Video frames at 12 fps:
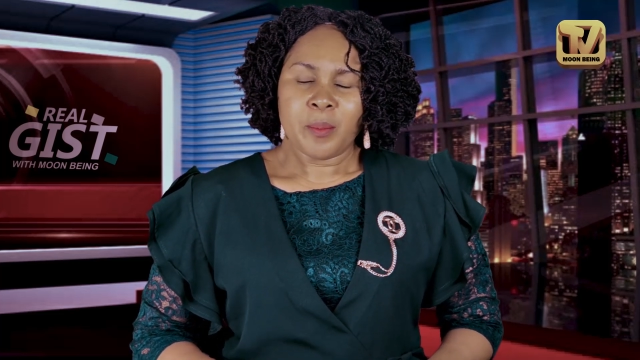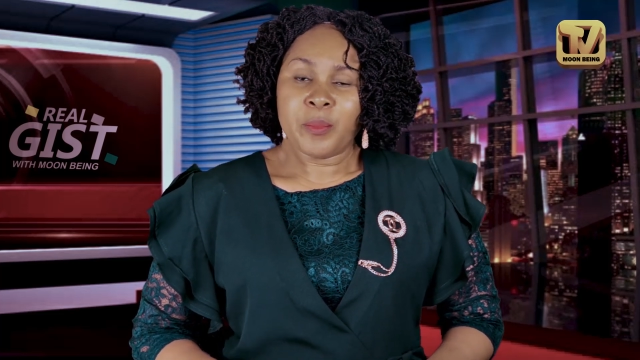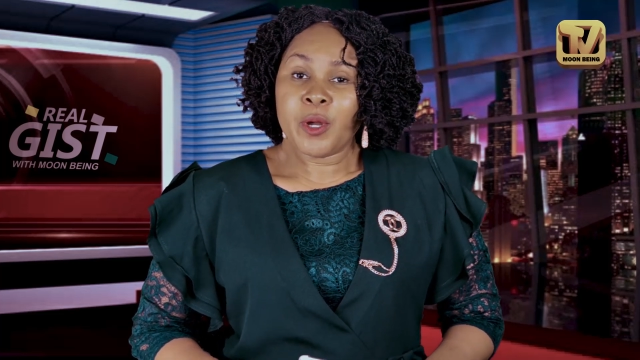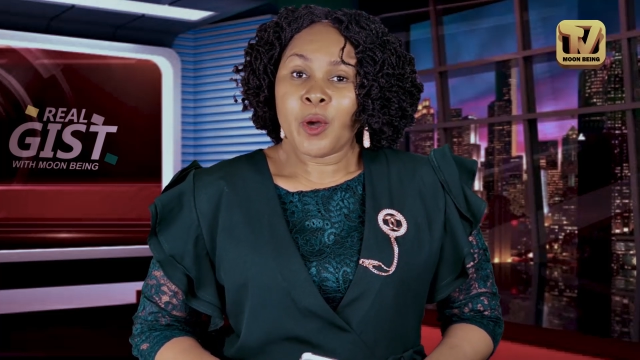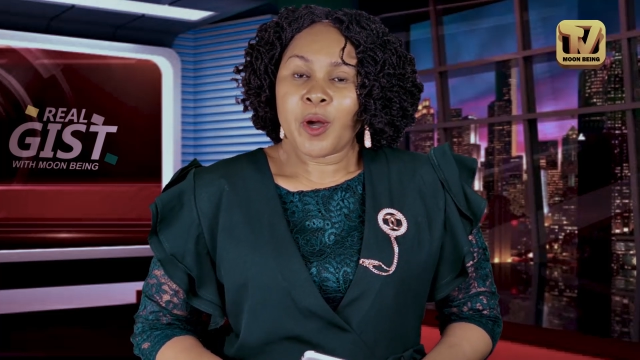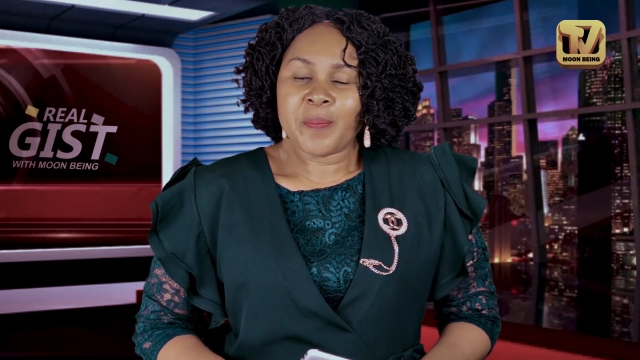
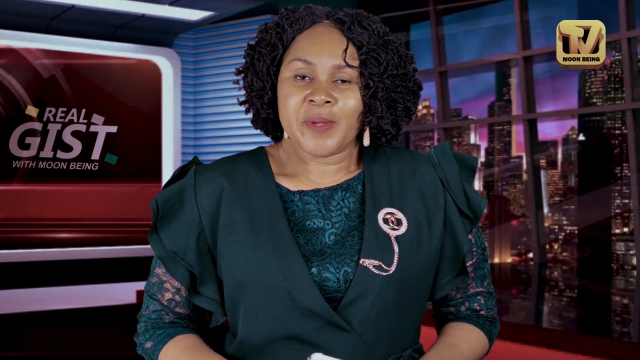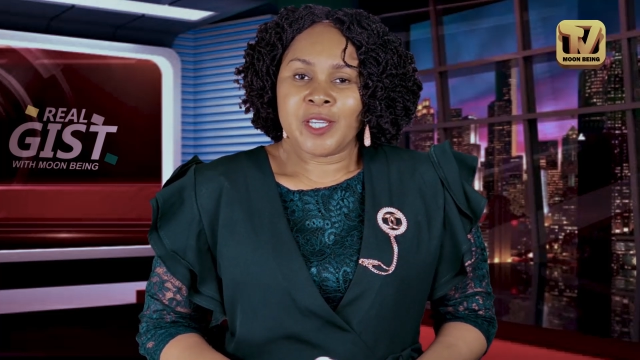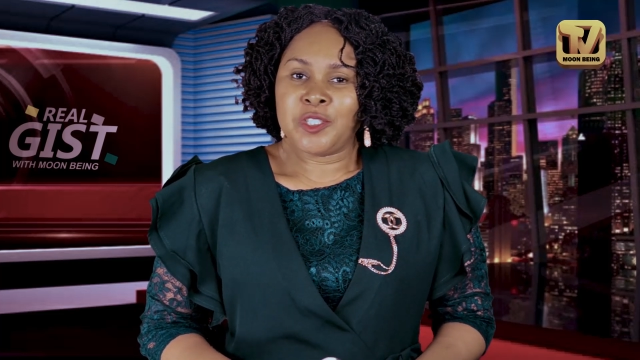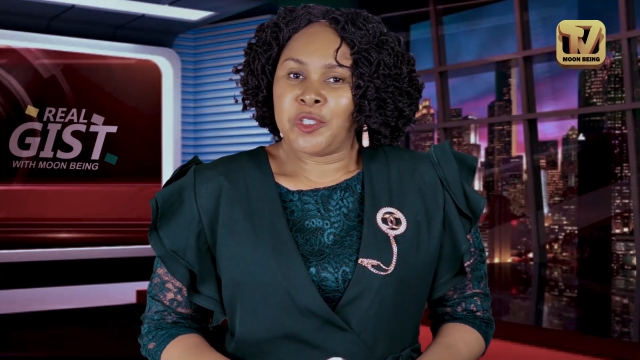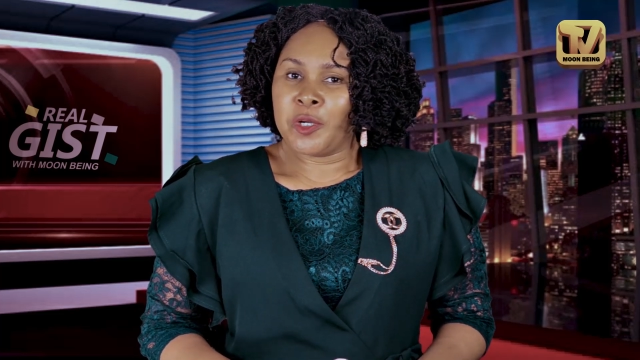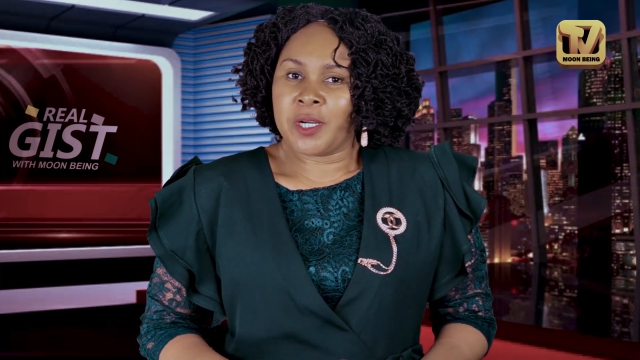Bring up
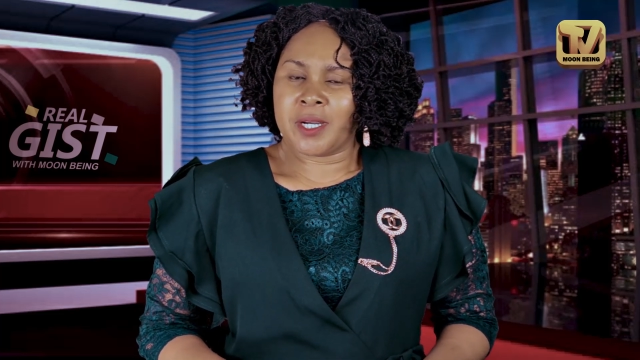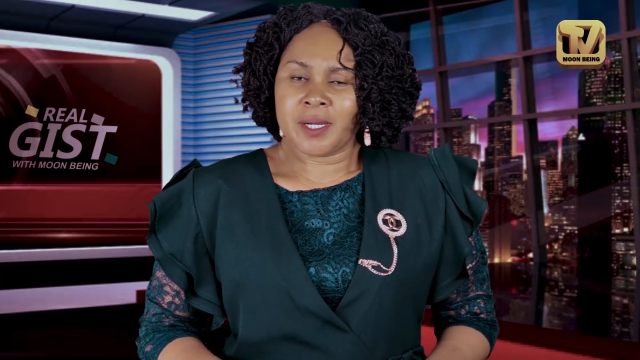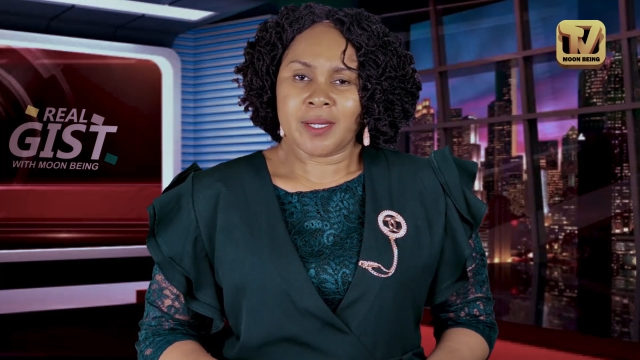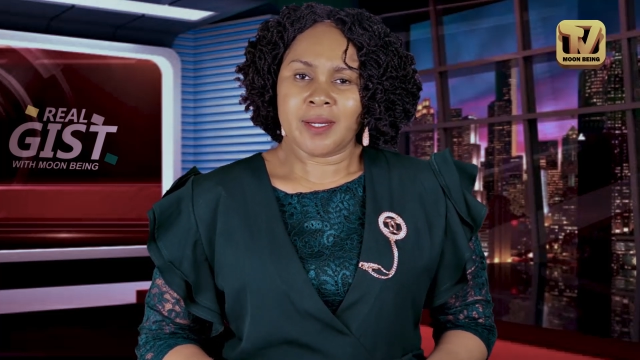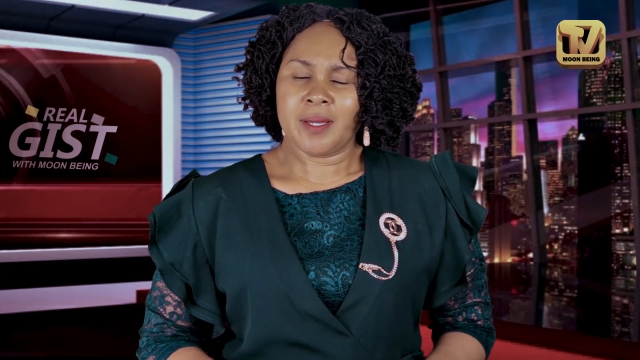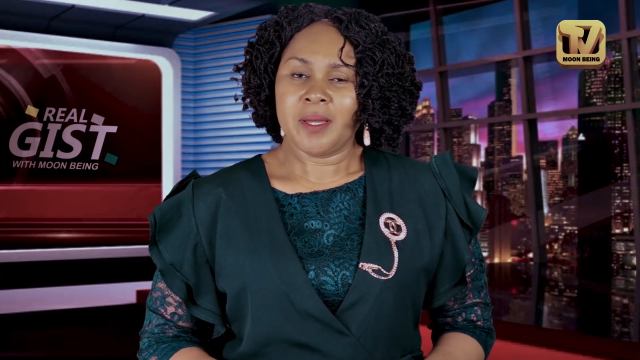a joke.
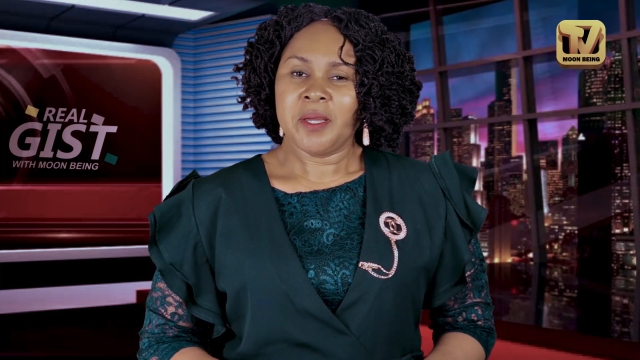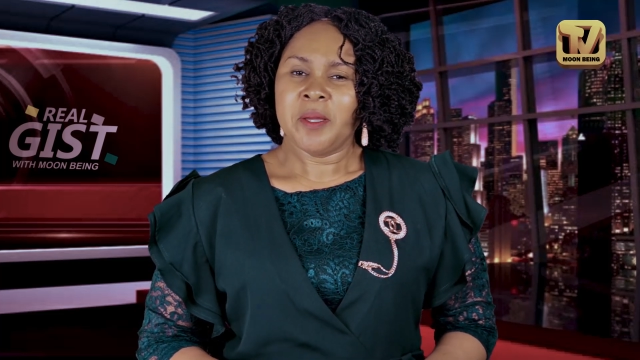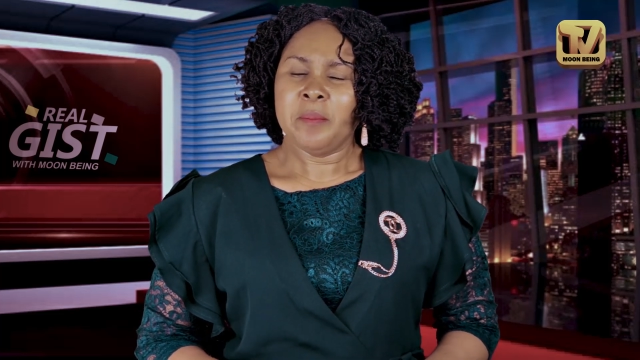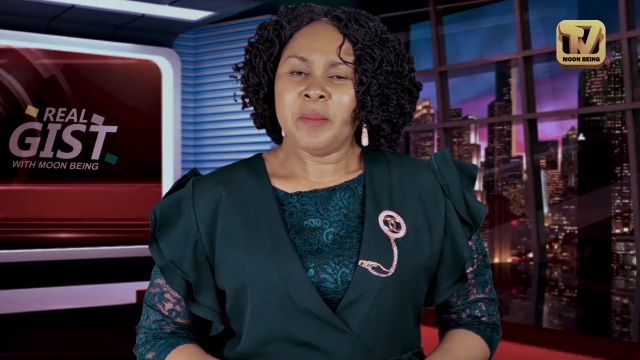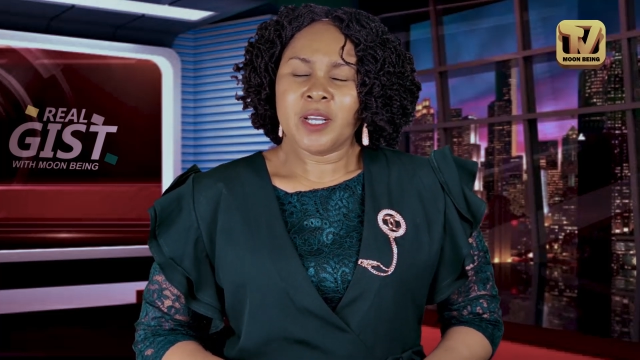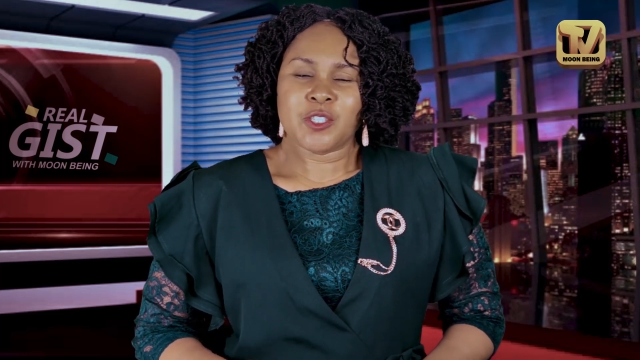
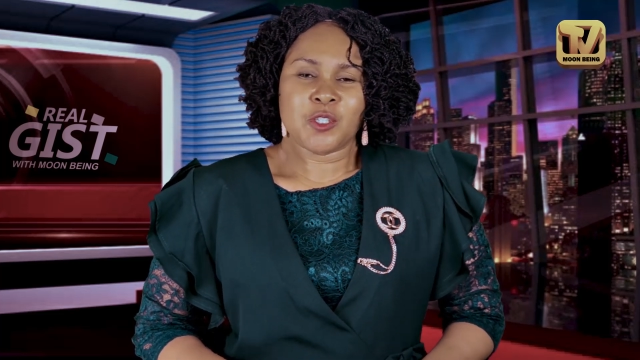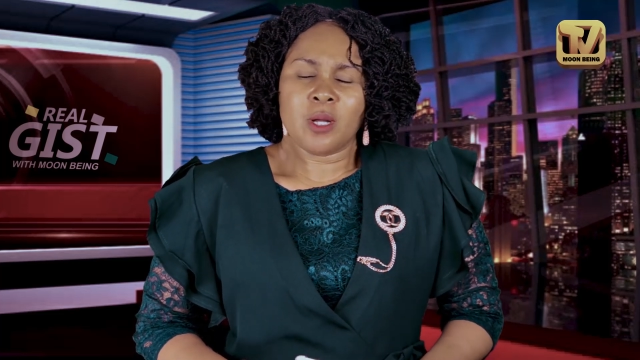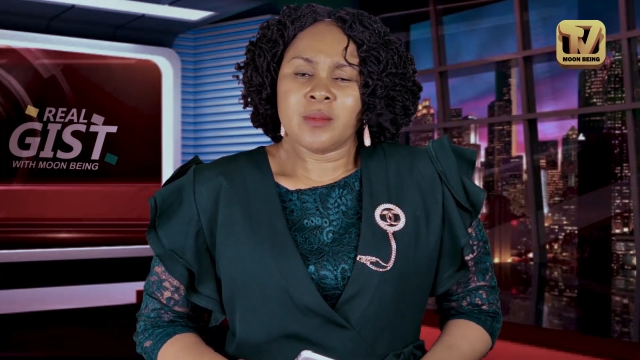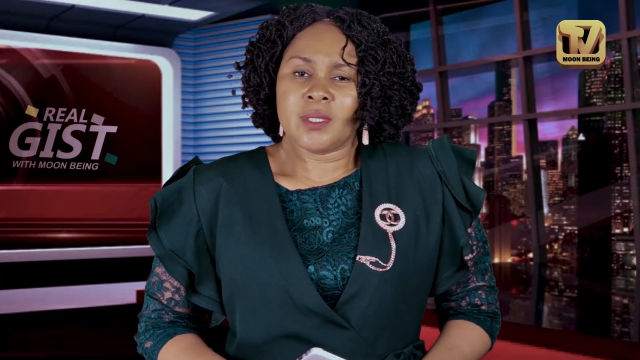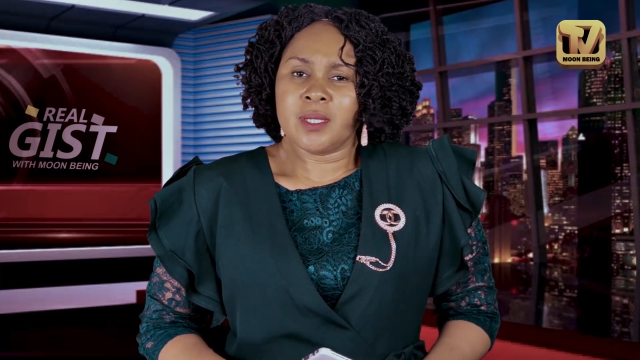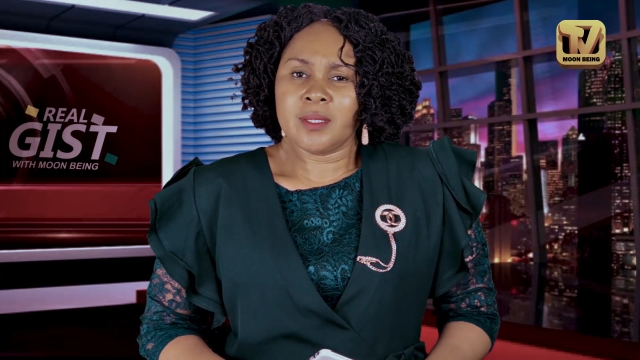Make
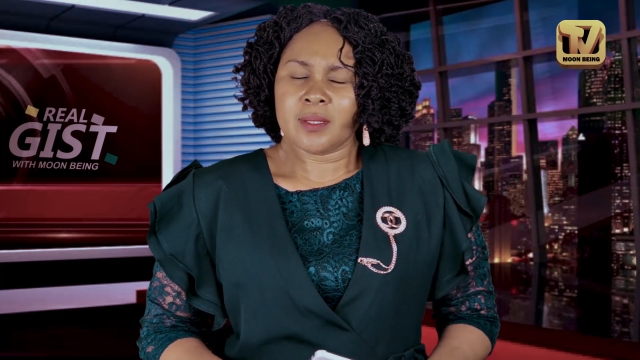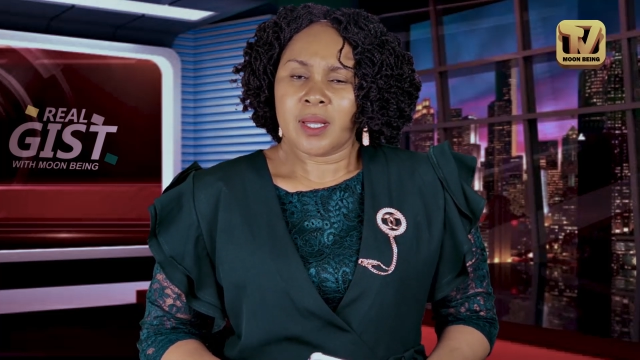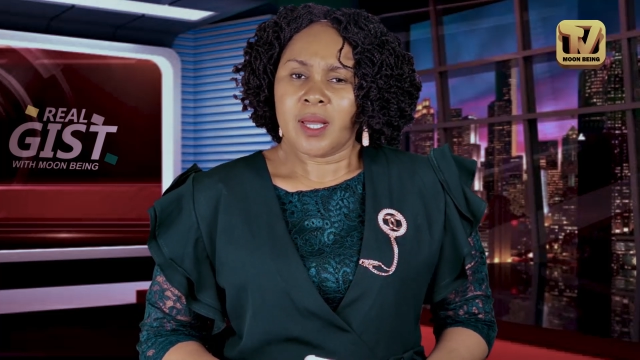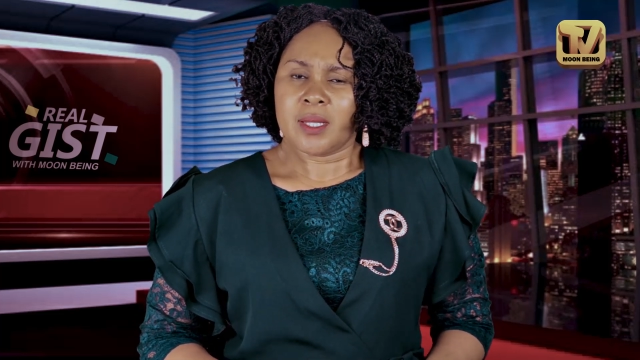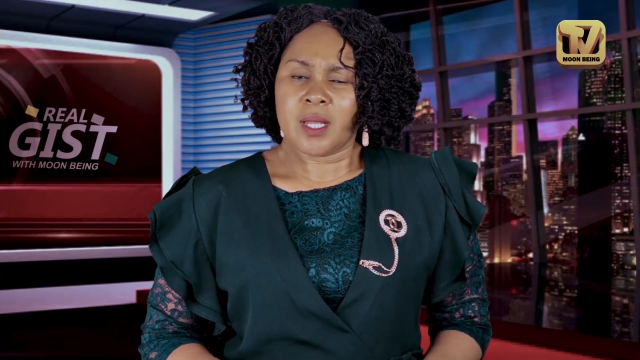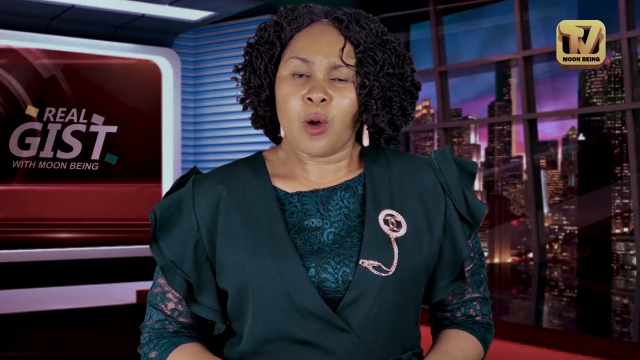something
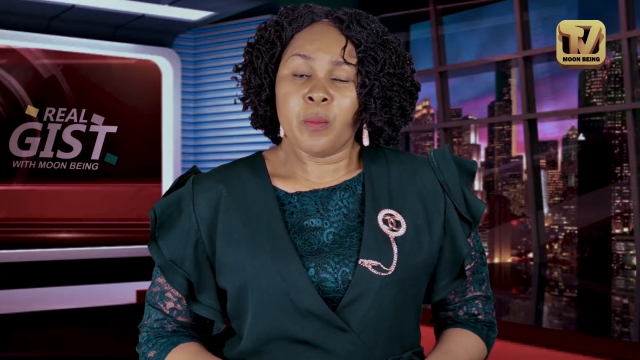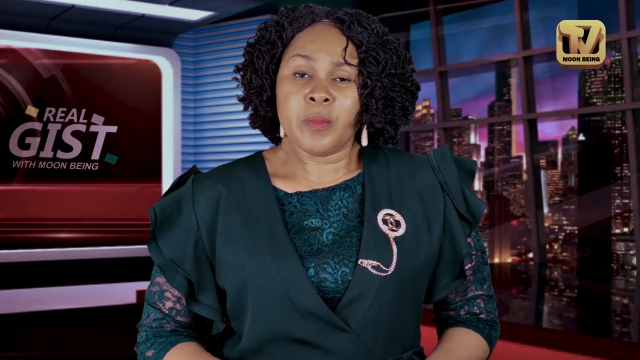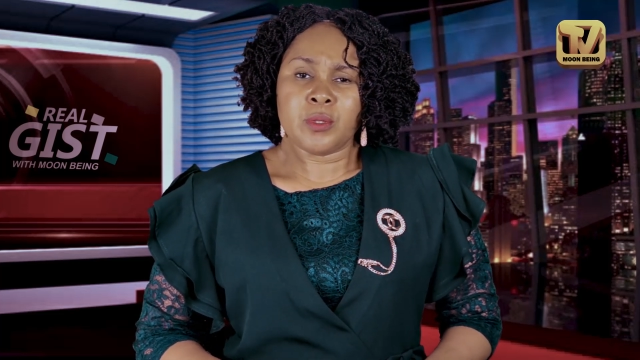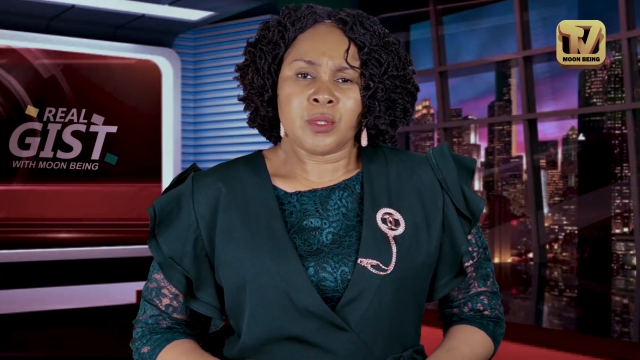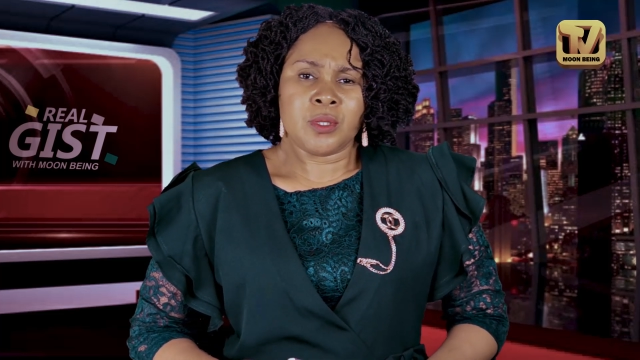that will,